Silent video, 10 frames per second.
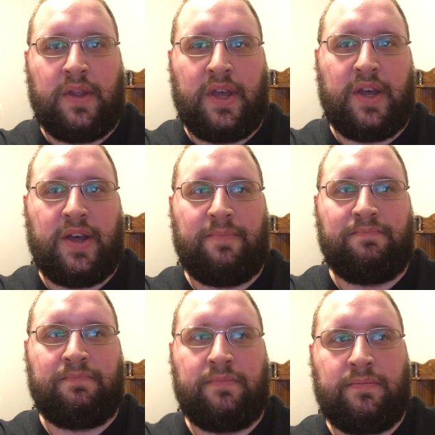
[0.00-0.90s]

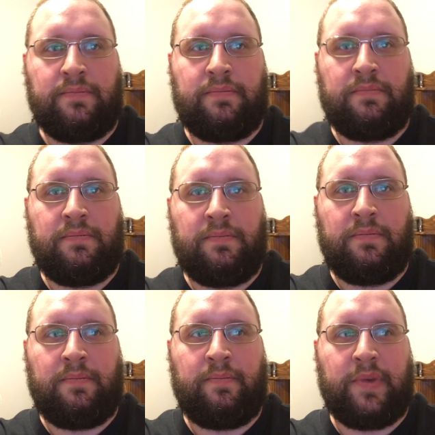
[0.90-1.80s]

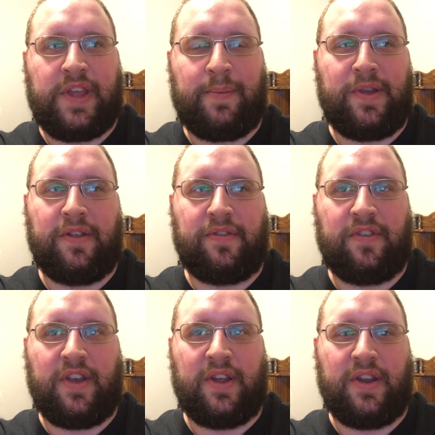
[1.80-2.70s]
But that being
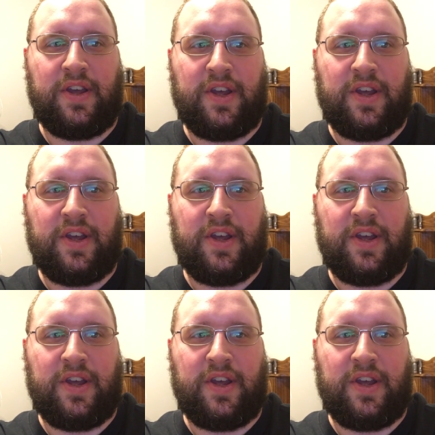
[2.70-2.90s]
said,